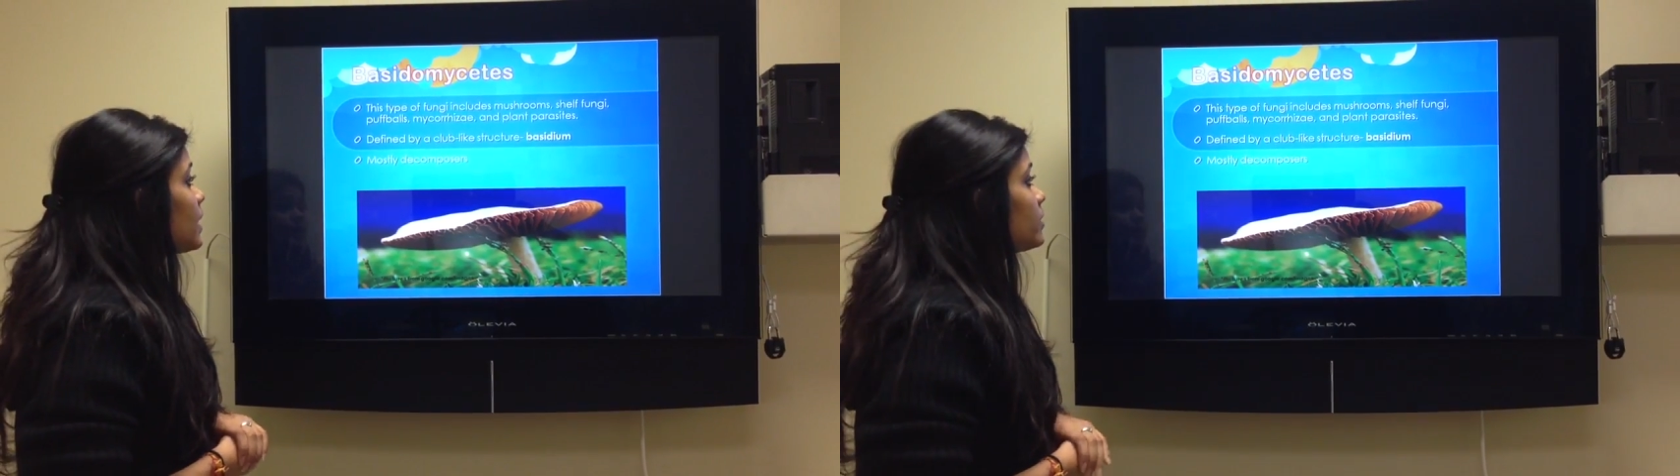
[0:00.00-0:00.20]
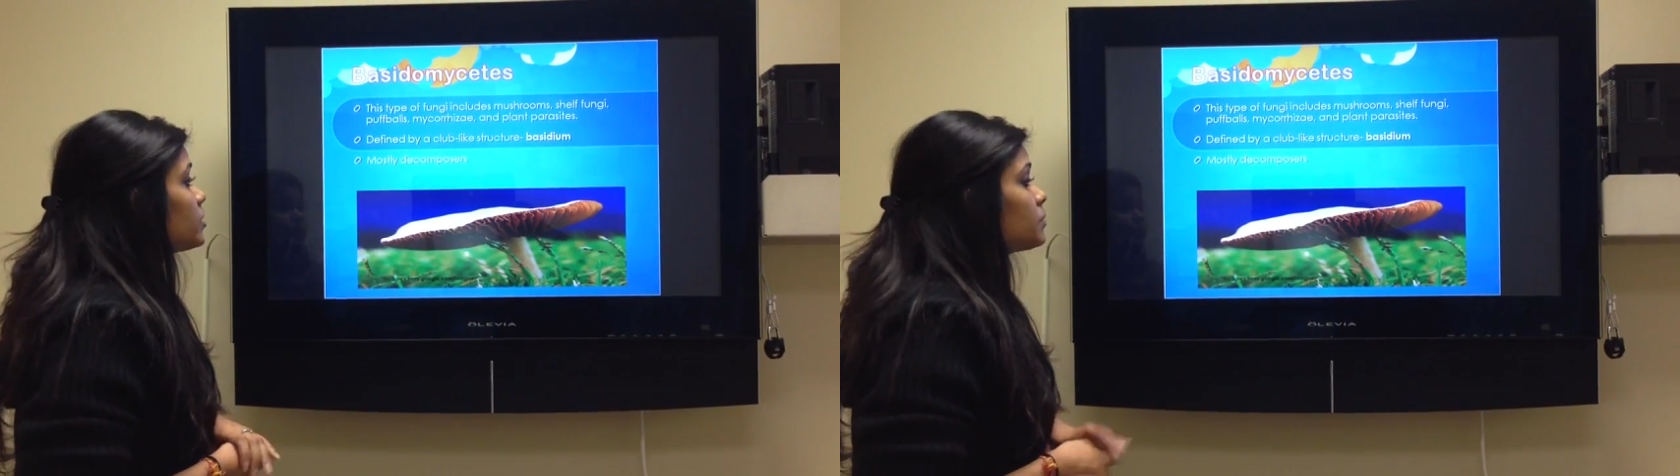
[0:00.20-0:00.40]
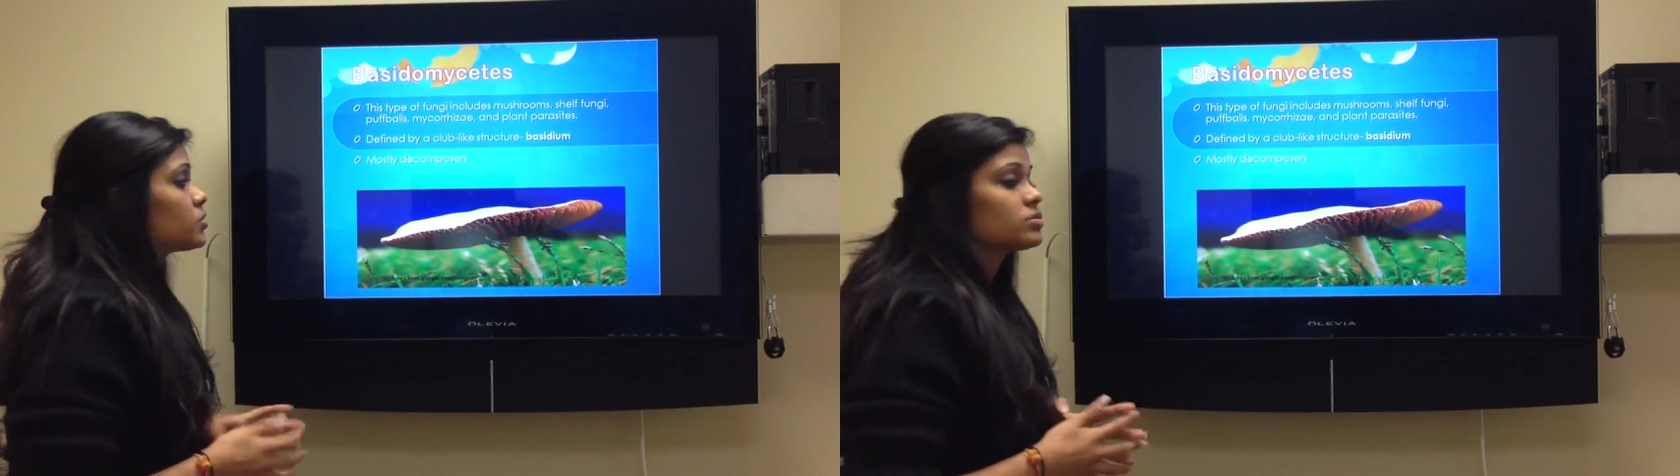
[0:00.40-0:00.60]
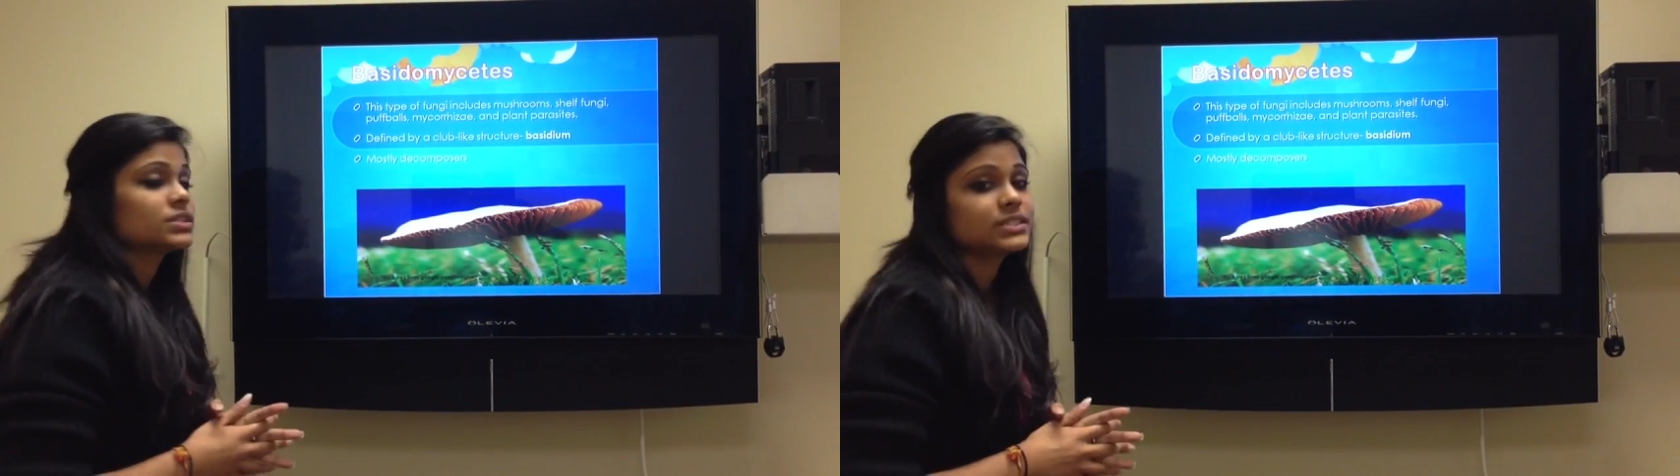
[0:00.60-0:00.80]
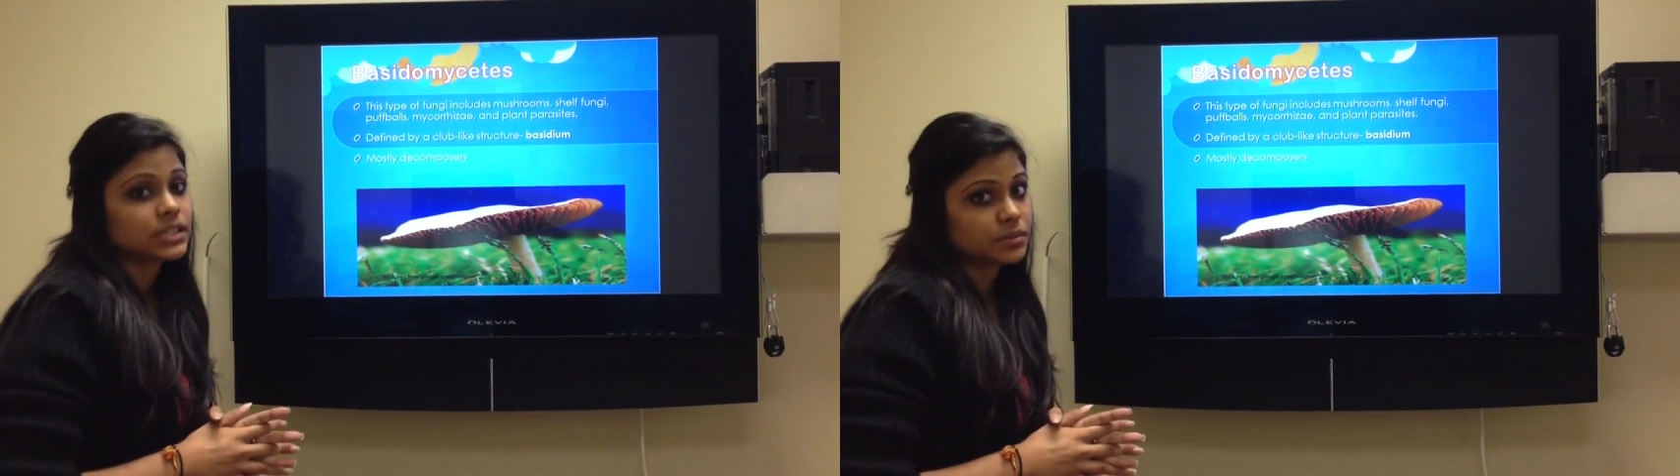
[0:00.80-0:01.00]
and they're
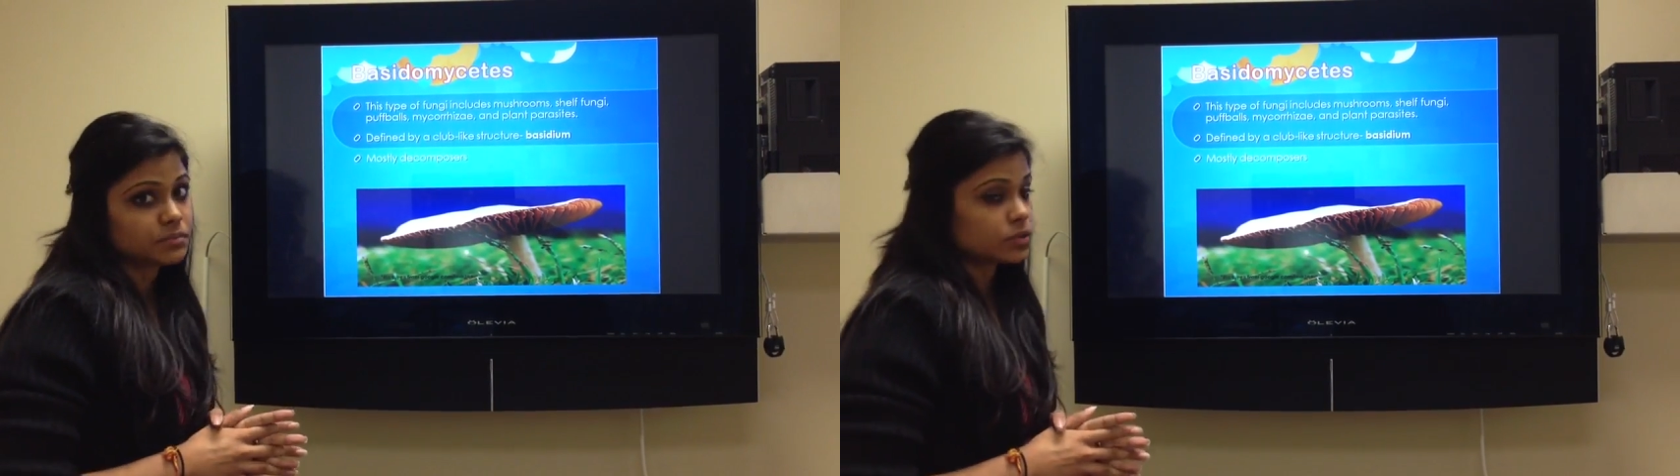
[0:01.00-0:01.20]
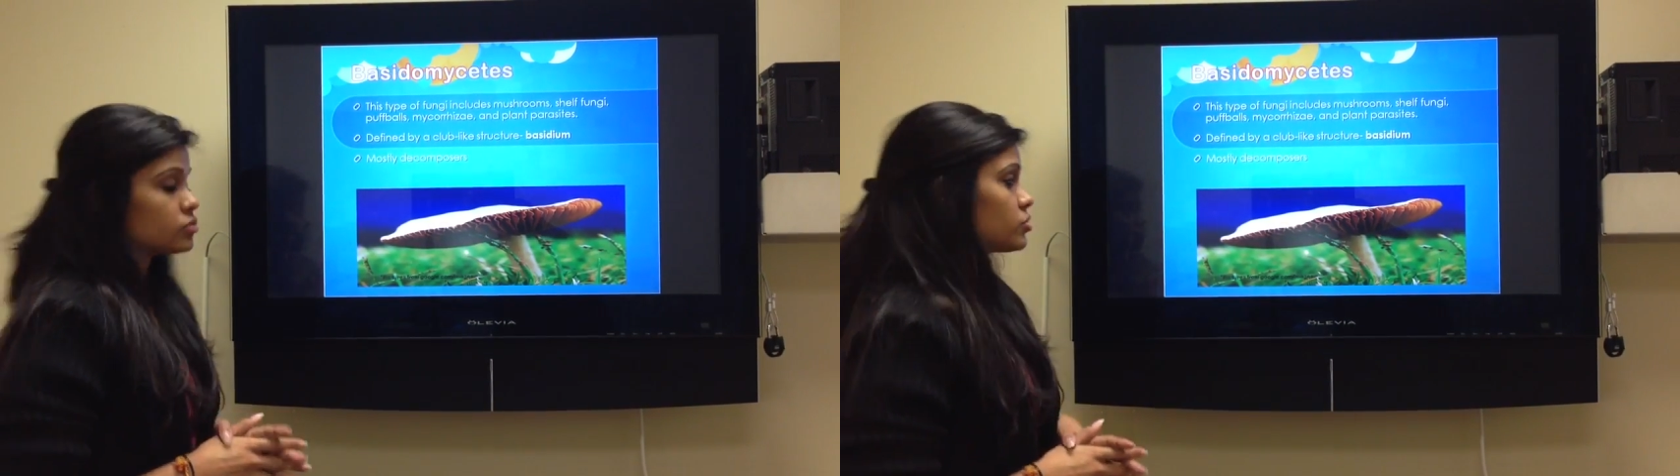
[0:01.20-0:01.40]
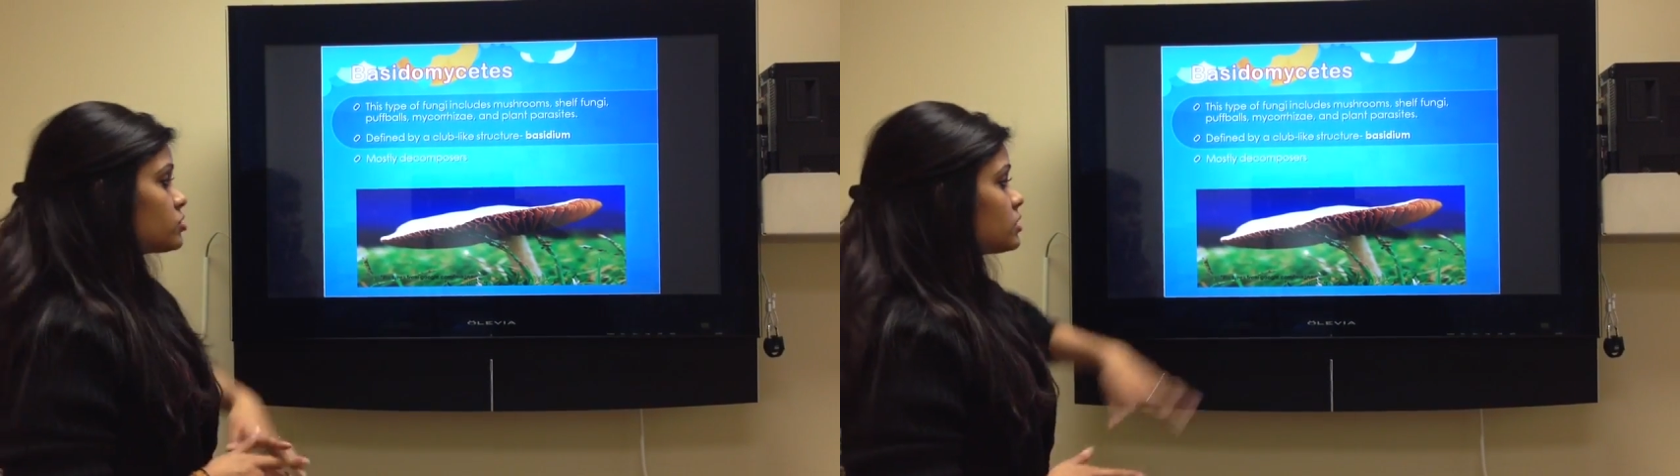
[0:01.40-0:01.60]
mostly decomposers.